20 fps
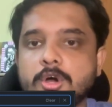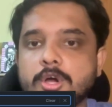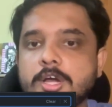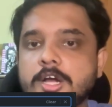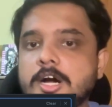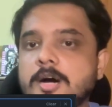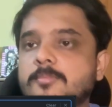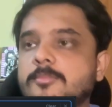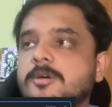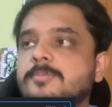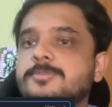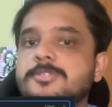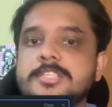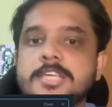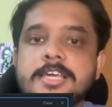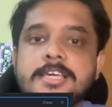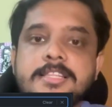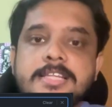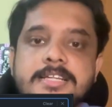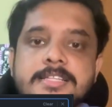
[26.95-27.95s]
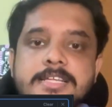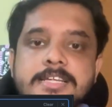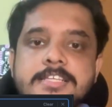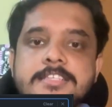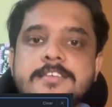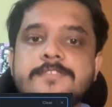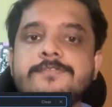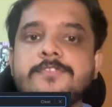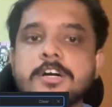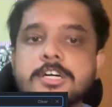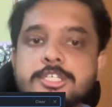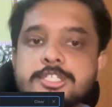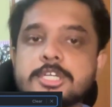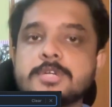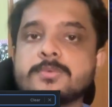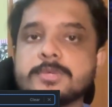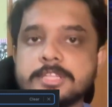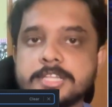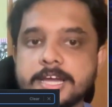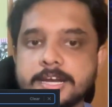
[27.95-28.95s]
come up saying that there is a function
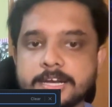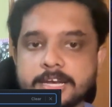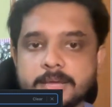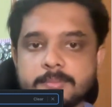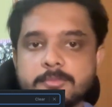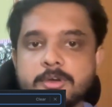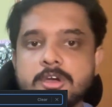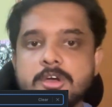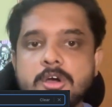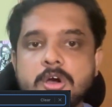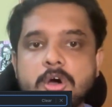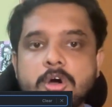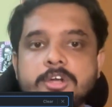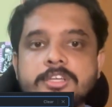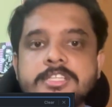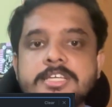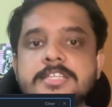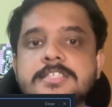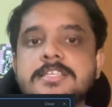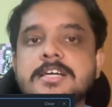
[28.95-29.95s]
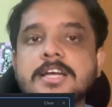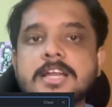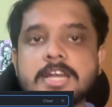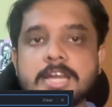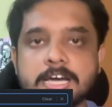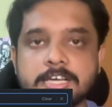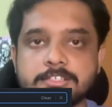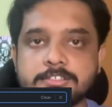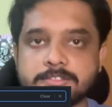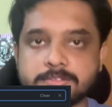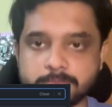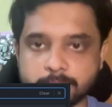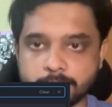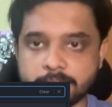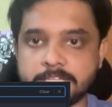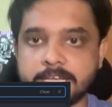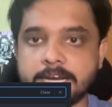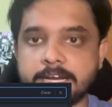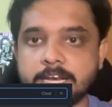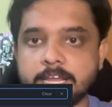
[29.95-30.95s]
with that name or there is a class with
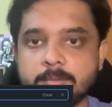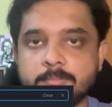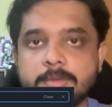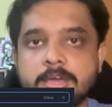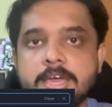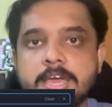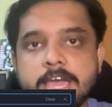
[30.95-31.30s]
that name,